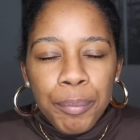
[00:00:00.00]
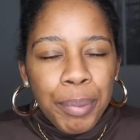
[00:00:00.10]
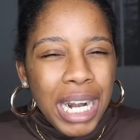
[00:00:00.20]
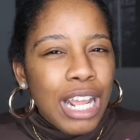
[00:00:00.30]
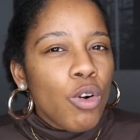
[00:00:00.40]

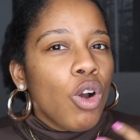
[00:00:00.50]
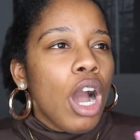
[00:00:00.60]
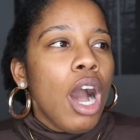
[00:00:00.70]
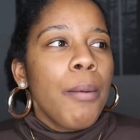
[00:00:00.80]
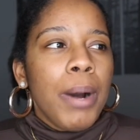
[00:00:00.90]
but I don't
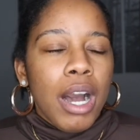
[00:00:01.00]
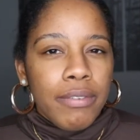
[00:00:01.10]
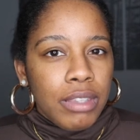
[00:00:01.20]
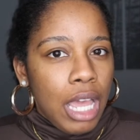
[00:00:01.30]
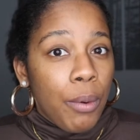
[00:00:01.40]
come
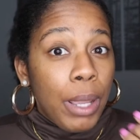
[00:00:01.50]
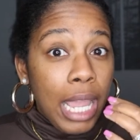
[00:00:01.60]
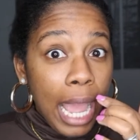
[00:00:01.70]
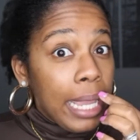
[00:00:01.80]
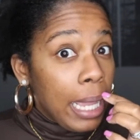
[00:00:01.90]
off that
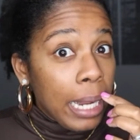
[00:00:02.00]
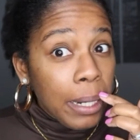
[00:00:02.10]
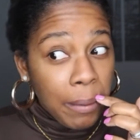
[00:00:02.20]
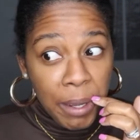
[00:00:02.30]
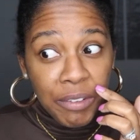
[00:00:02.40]
way. I
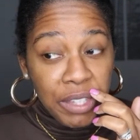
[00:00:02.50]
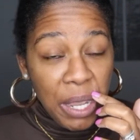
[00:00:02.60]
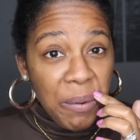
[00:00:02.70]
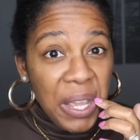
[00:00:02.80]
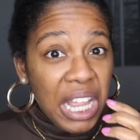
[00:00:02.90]
can come off
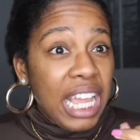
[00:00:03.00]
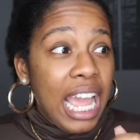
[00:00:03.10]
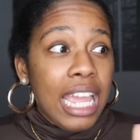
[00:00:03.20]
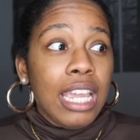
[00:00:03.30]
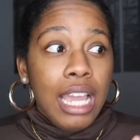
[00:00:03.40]
that way.
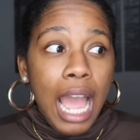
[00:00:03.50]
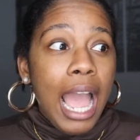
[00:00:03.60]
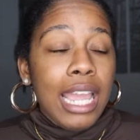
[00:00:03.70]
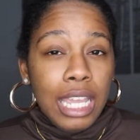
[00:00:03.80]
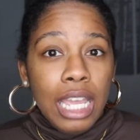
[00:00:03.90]
Like I,
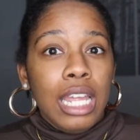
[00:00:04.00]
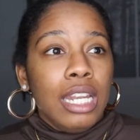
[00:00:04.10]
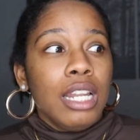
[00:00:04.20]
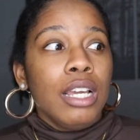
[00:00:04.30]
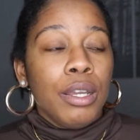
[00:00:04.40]
I
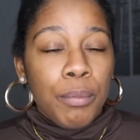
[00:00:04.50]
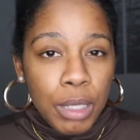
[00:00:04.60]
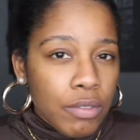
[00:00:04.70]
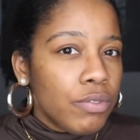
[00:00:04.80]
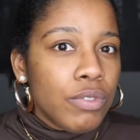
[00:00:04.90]
can
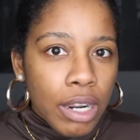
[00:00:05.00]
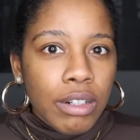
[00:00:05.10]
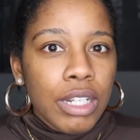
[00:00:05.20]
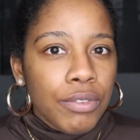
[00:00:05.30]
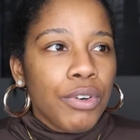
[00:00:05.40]
be
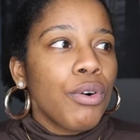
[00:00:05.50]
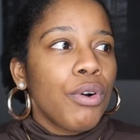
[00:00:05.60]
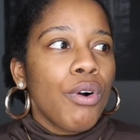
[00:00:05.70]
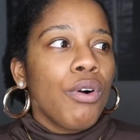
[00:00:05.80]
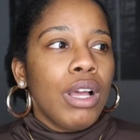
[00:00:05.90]
very
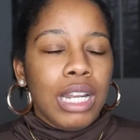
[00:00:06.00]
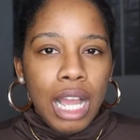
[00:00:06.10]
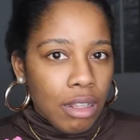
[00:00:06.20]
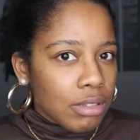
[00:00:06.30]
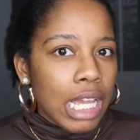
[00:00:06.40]
vocal and
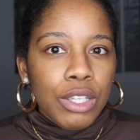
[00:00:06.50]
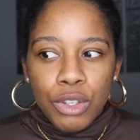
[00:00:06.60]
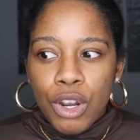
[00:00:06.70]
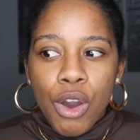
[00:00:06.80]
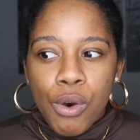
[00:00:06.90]
I'll let
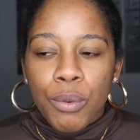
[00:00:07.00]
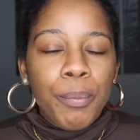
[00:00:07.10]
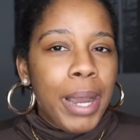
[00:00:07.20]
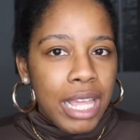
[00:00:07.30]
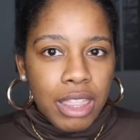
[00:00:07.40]
you know
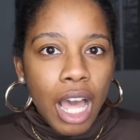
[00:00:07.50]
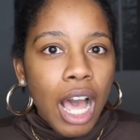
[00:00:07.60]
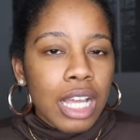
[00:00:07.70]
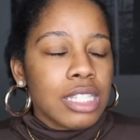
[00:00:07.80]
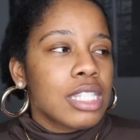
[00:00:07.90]
my
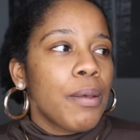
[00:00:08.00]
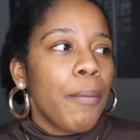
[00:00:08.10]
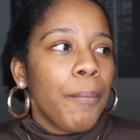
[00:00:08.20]
thoughts.